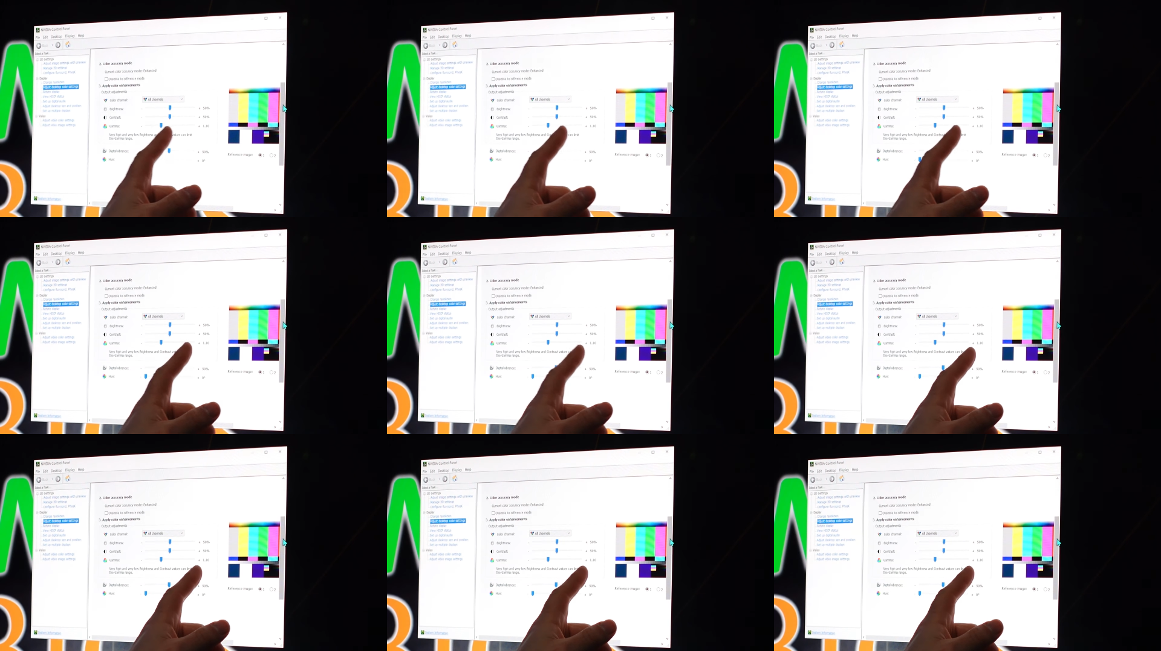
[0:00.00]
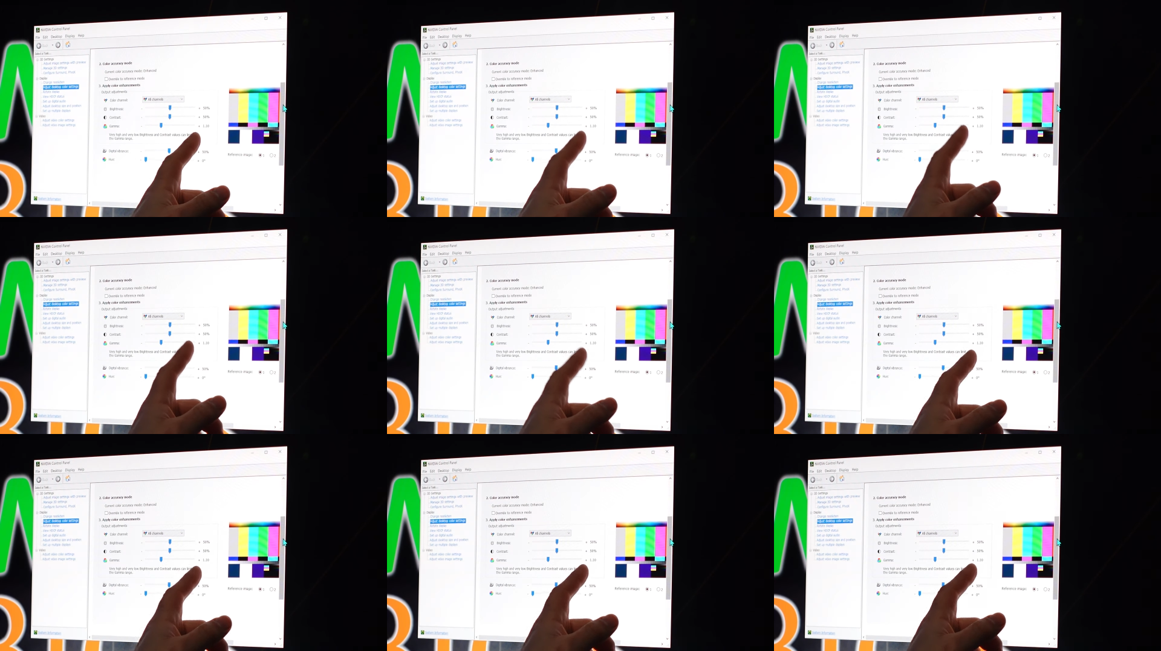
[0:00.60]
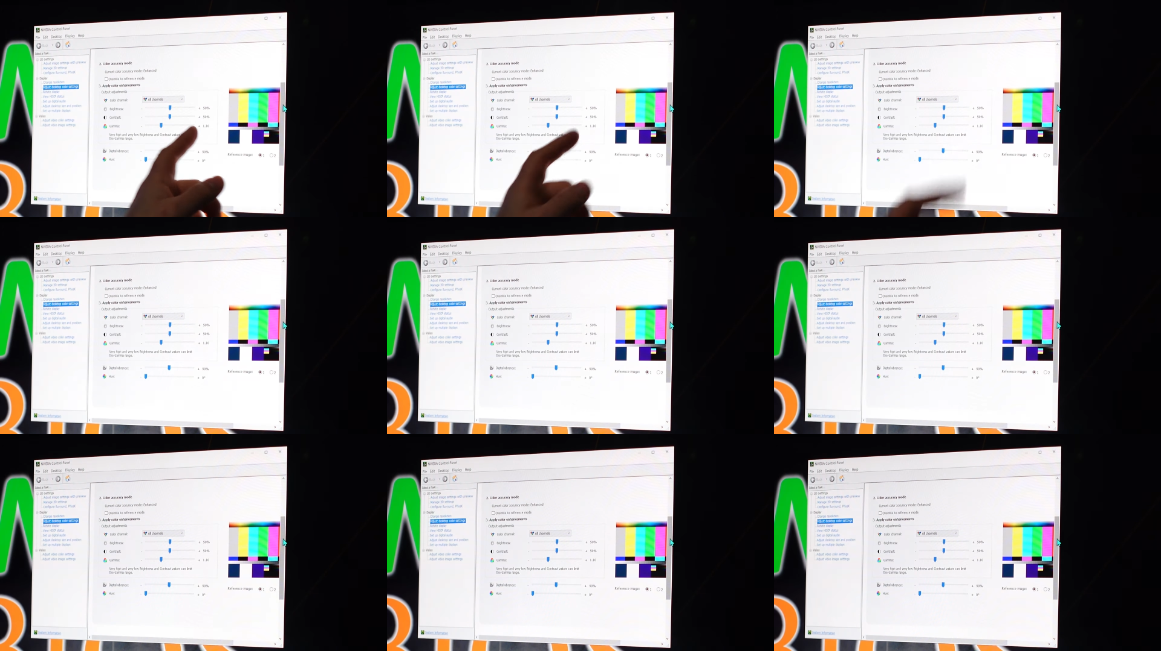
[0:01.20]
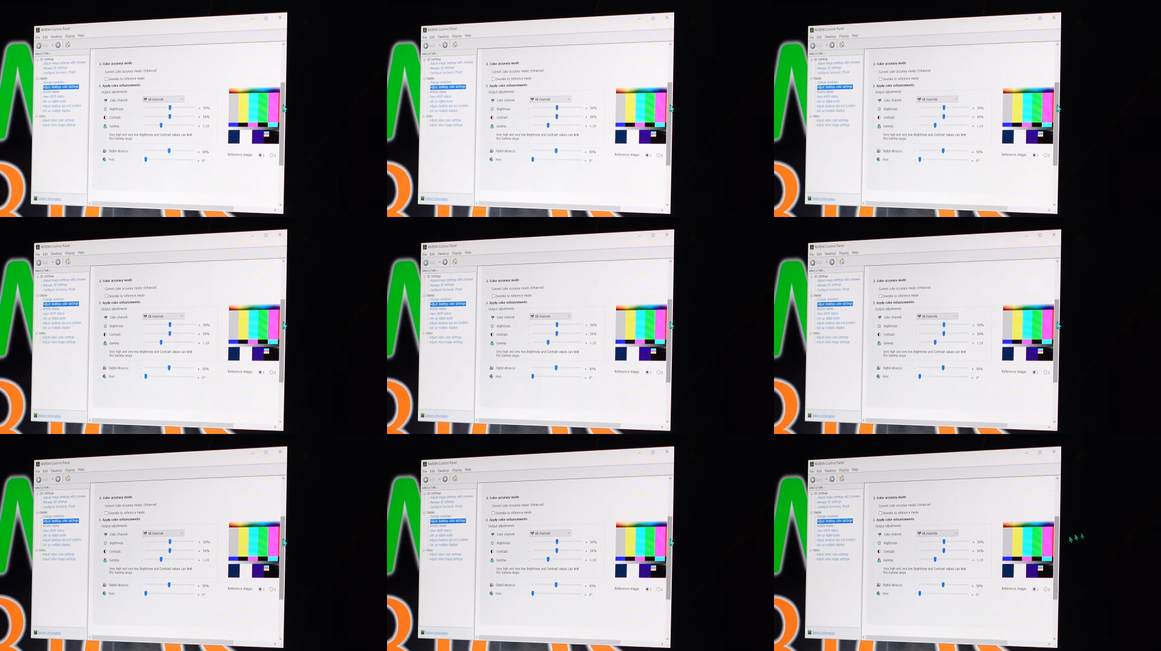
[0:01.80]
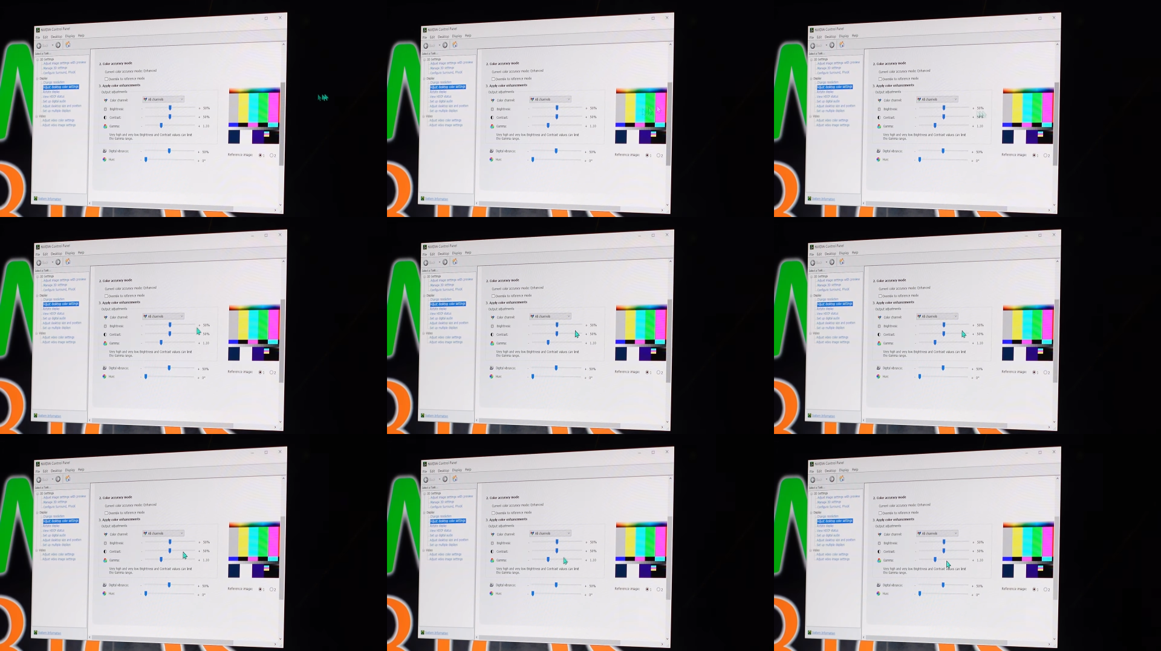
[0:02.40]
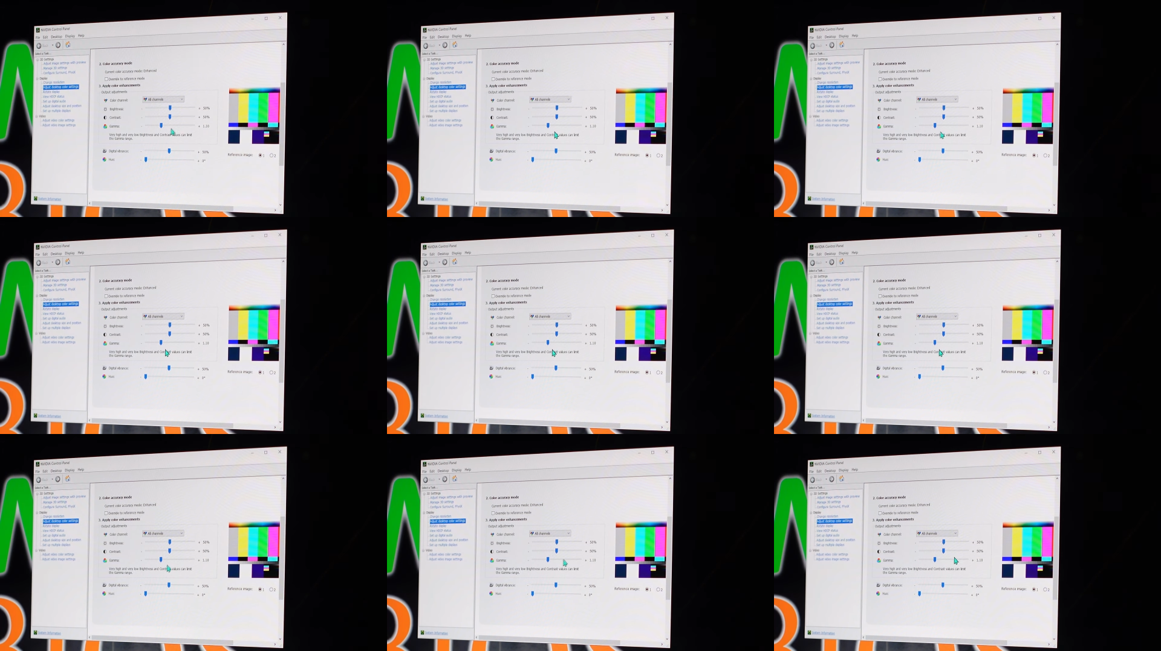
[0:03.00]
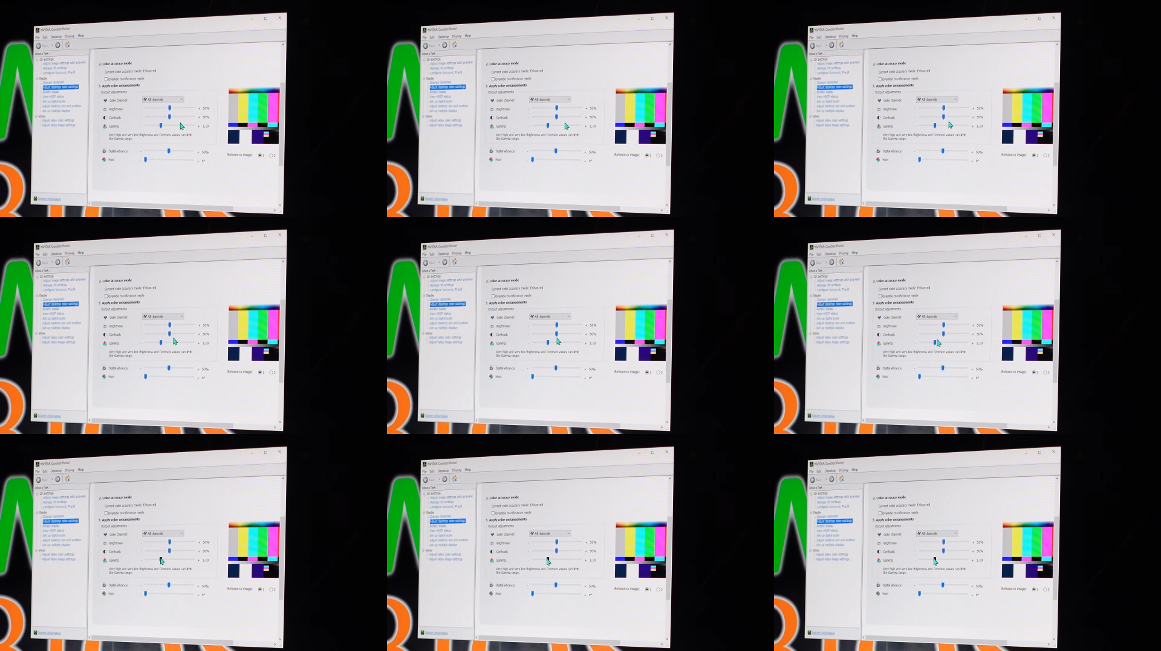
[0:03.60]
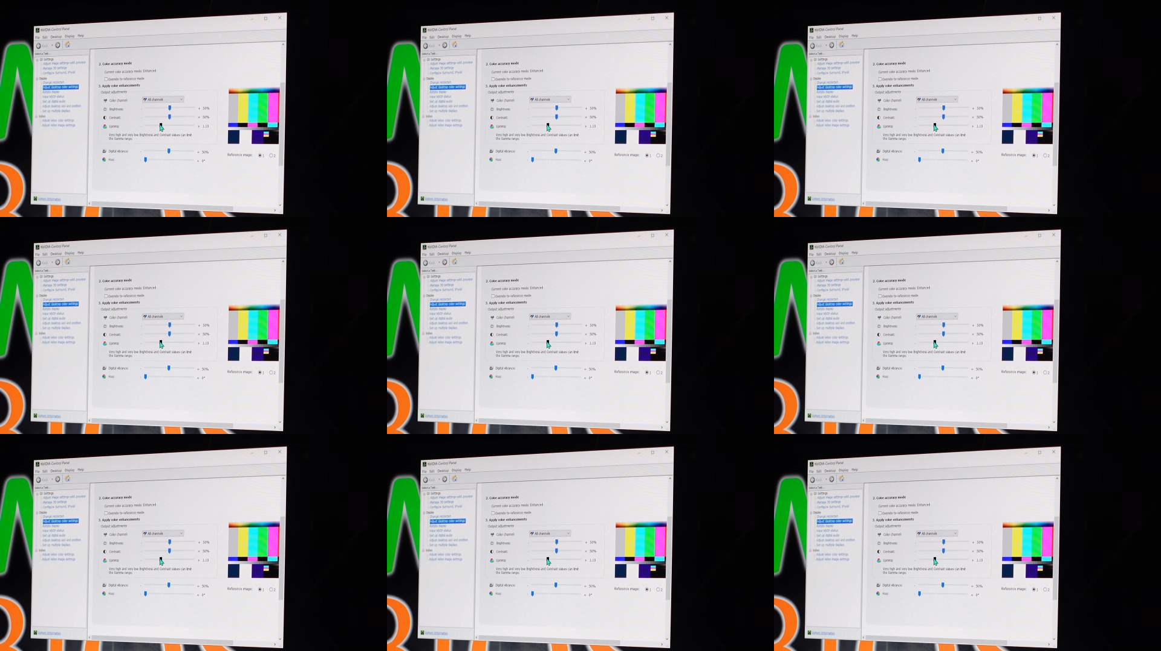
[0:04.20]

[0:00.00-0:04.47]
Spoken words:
[unreadable: no face in view]